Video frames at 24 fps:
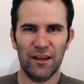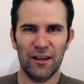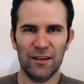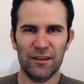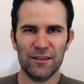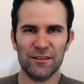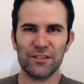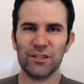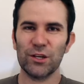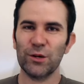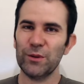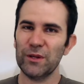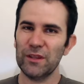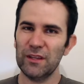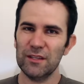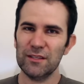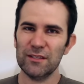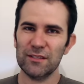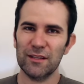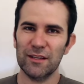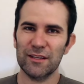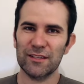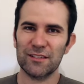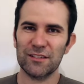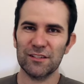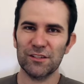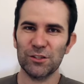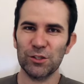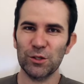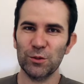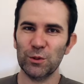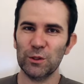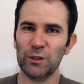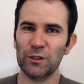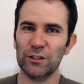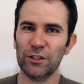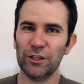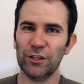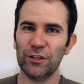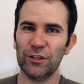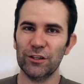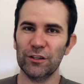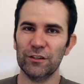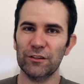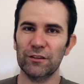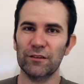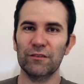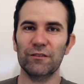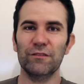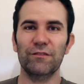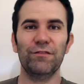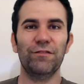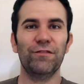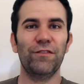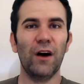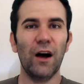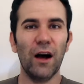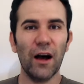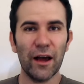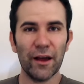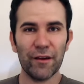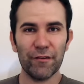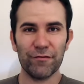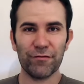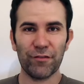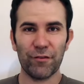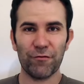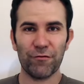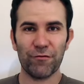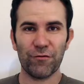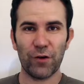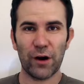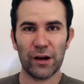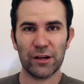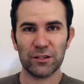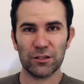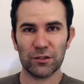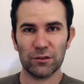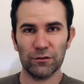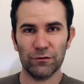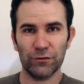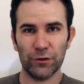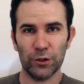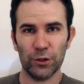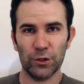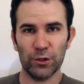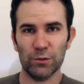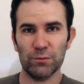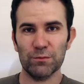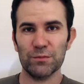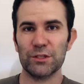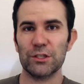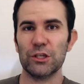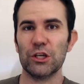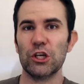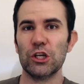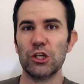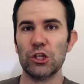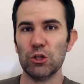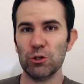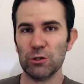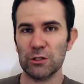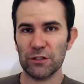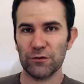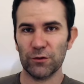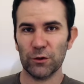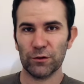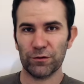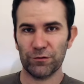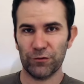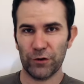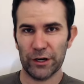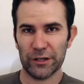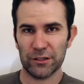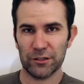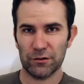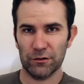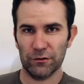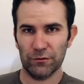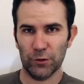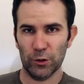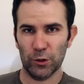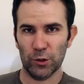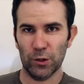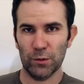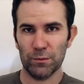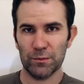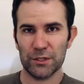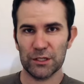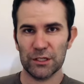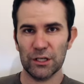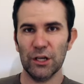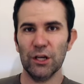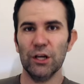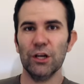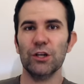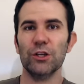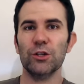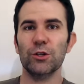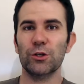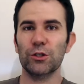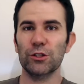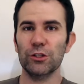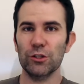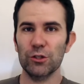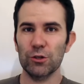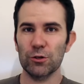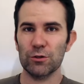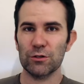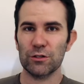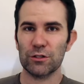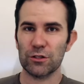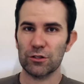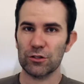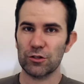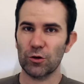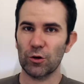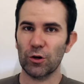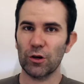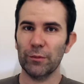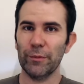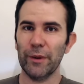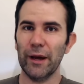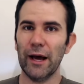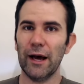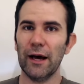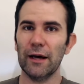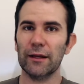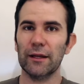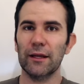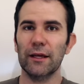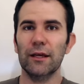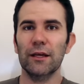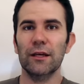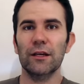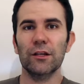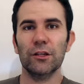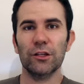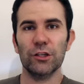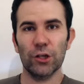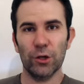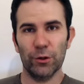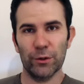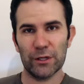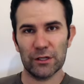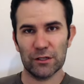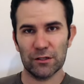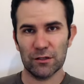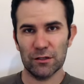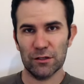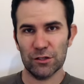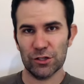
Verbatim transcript: So in this lesson, you will learn five phrasal verbs, useful phrasal verbs you can use to talk about going to the